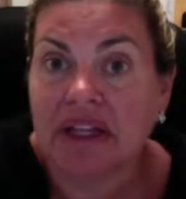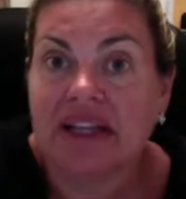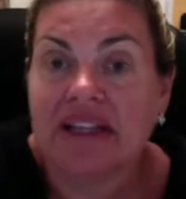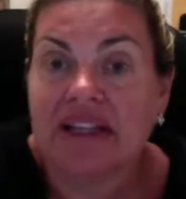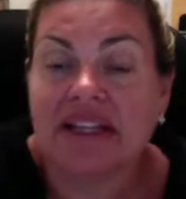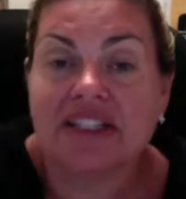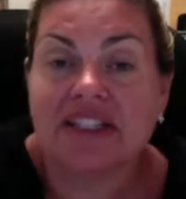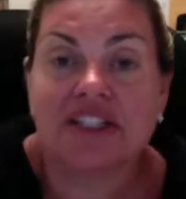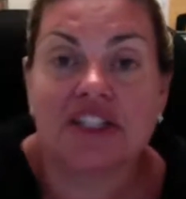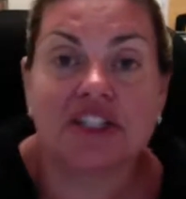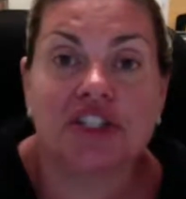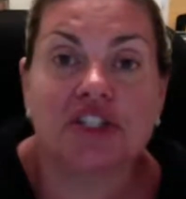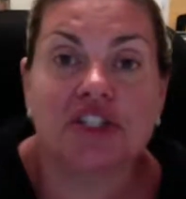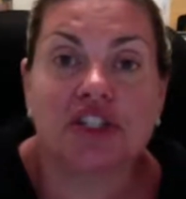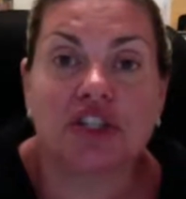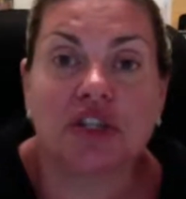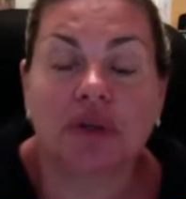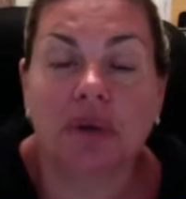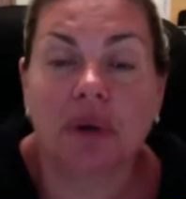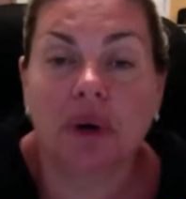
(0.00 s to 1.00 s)
that's just
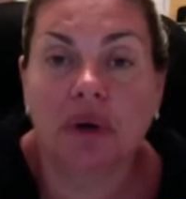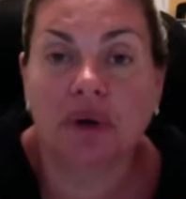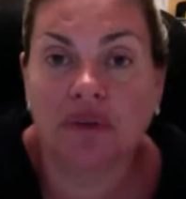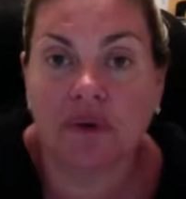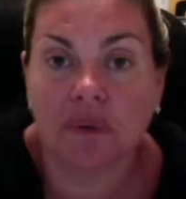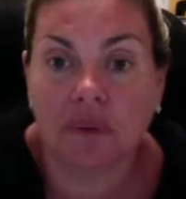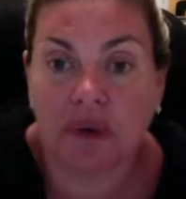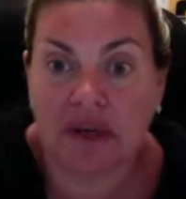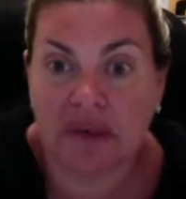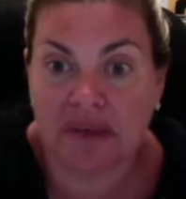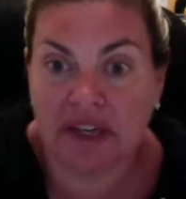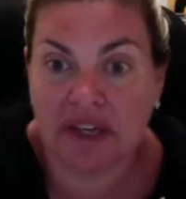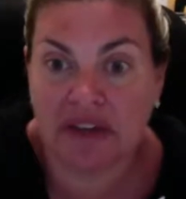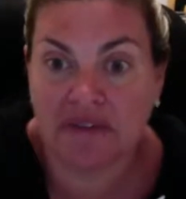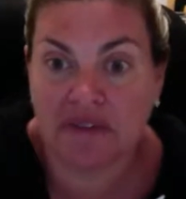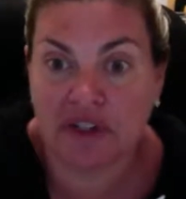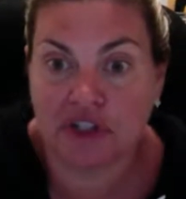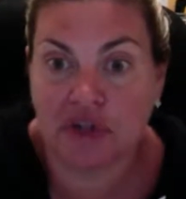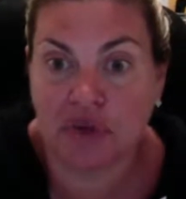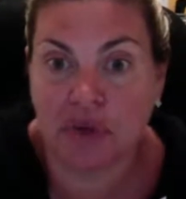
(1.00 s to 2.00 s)
too overwhelming
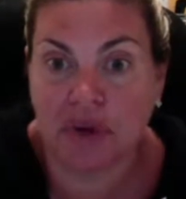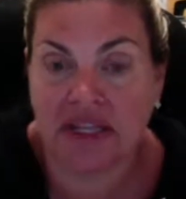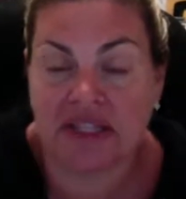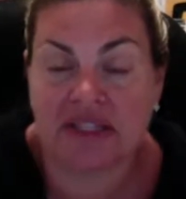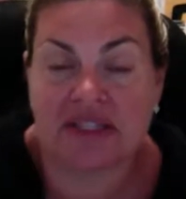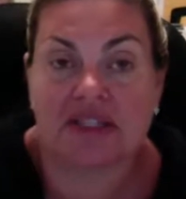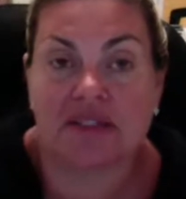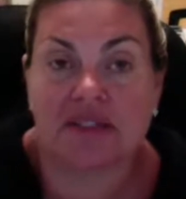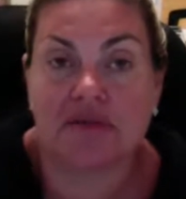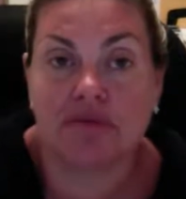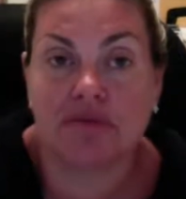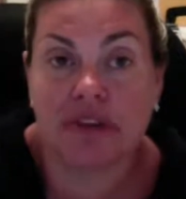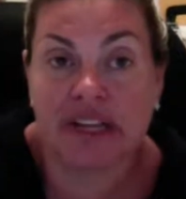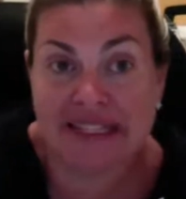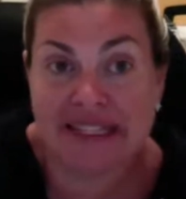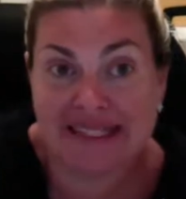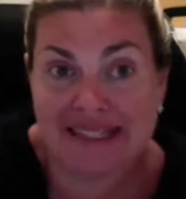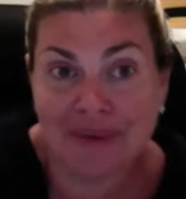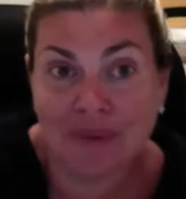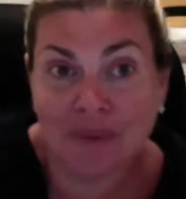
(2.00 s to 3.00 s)
of a choice. The
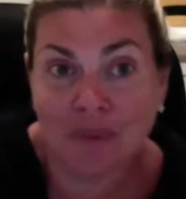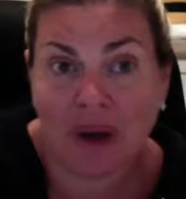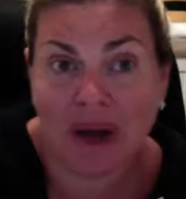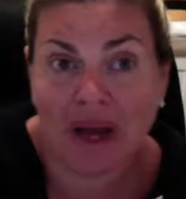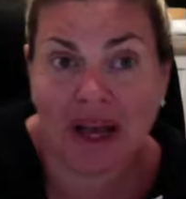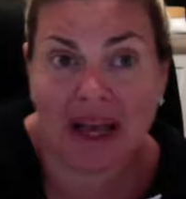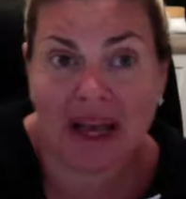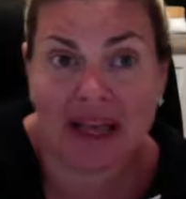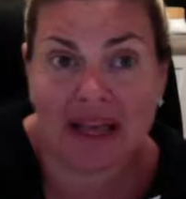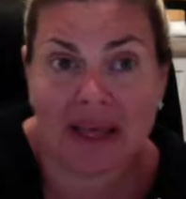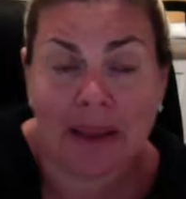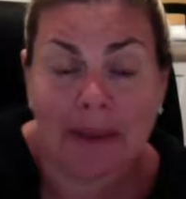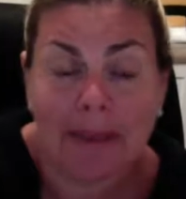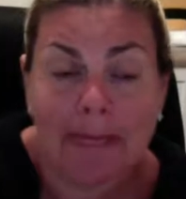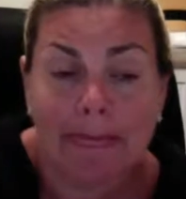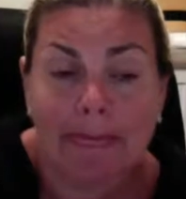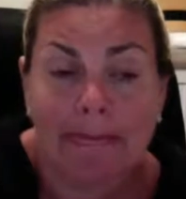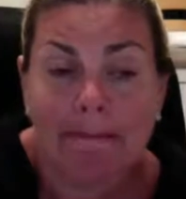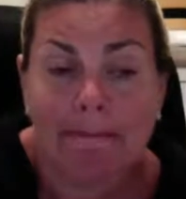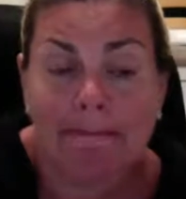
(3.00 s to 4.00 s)
reason why
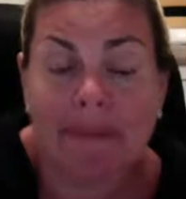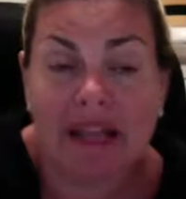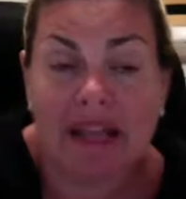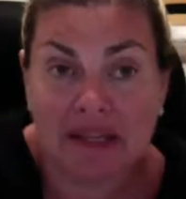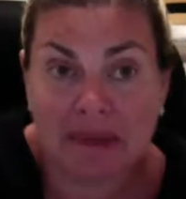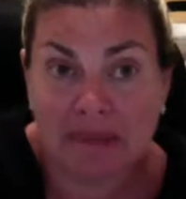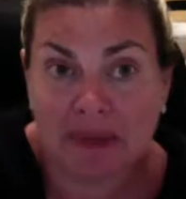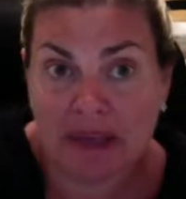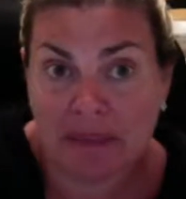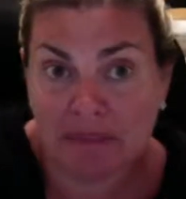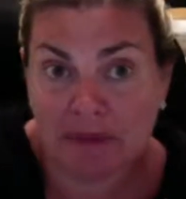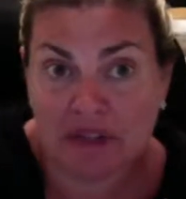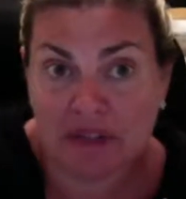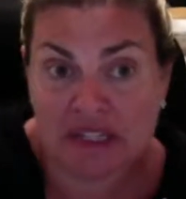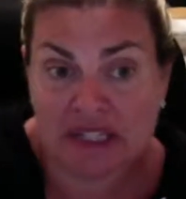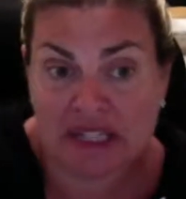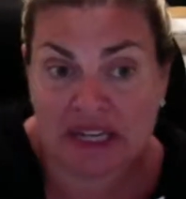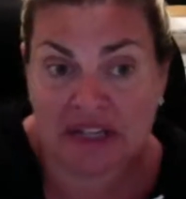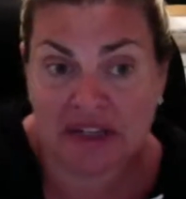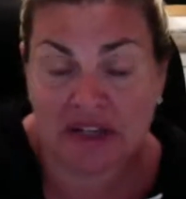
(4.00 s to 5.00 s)
many people
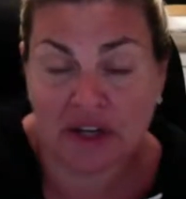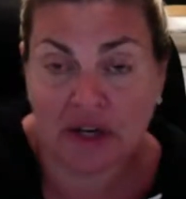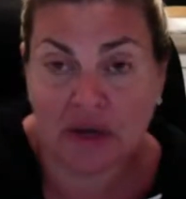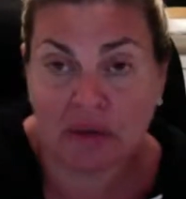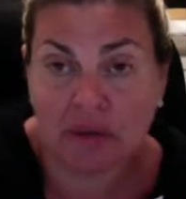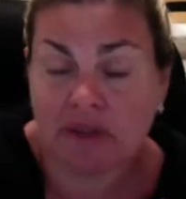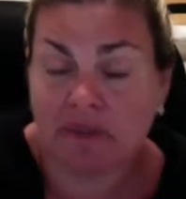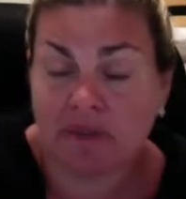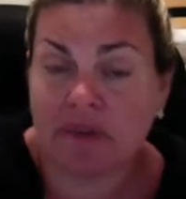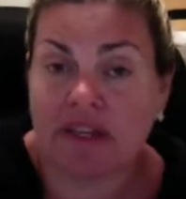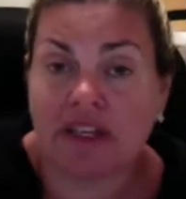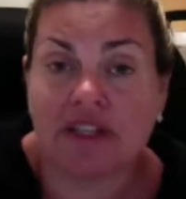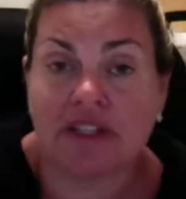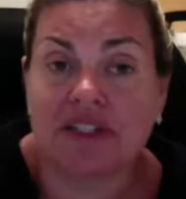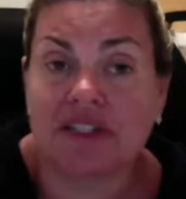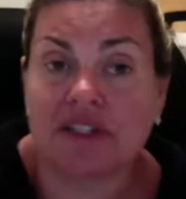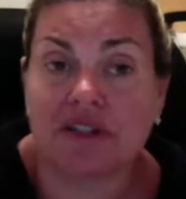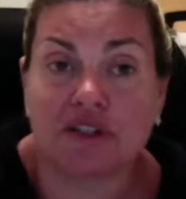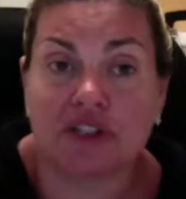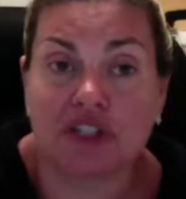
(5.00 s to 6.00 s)
say no is
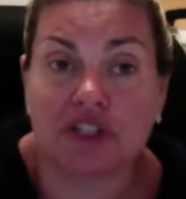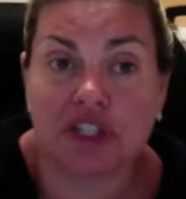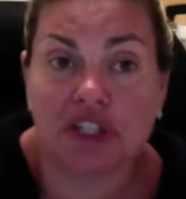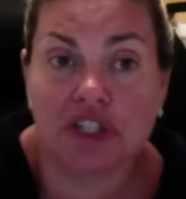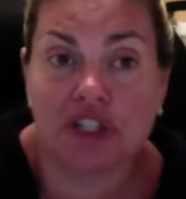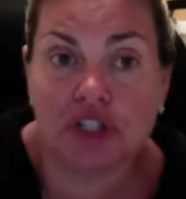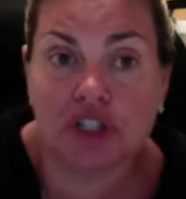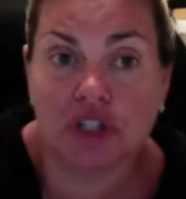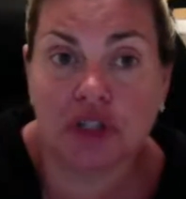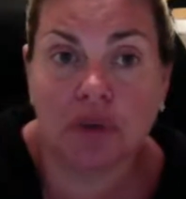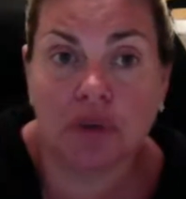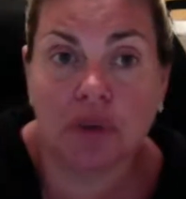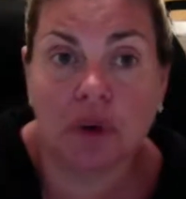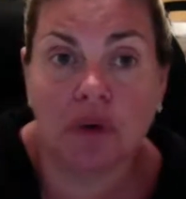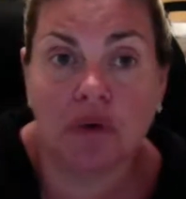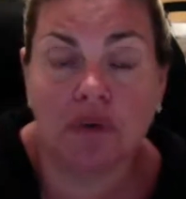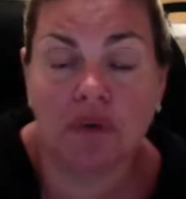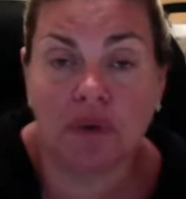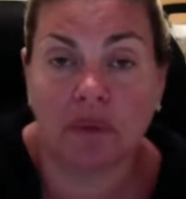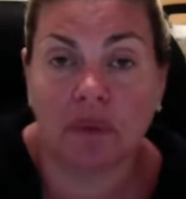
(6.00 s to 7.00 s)
because they're just too
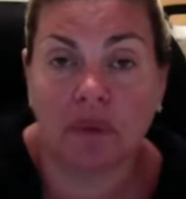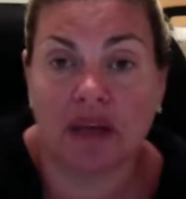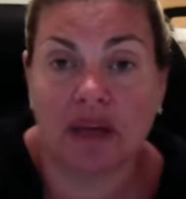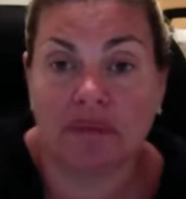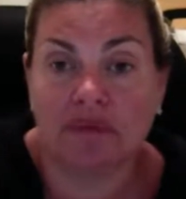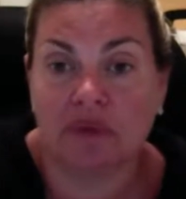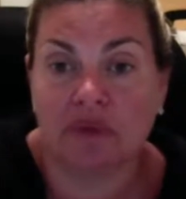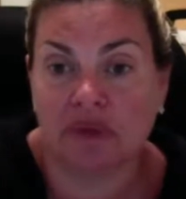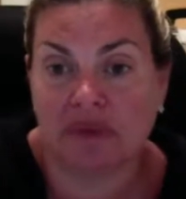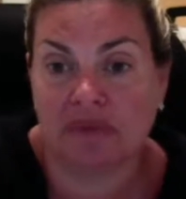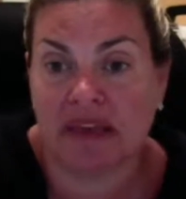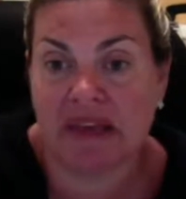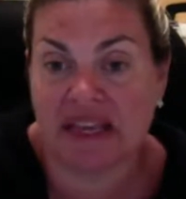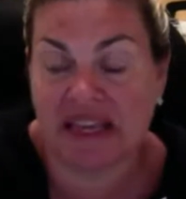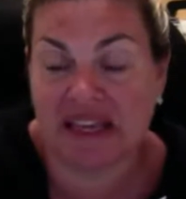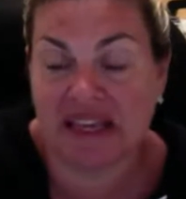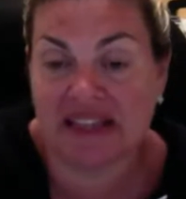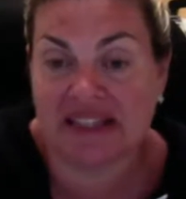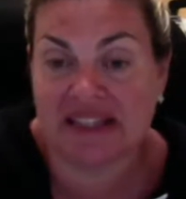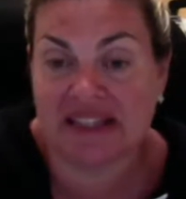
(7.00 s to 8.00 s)
overwhelmed with making a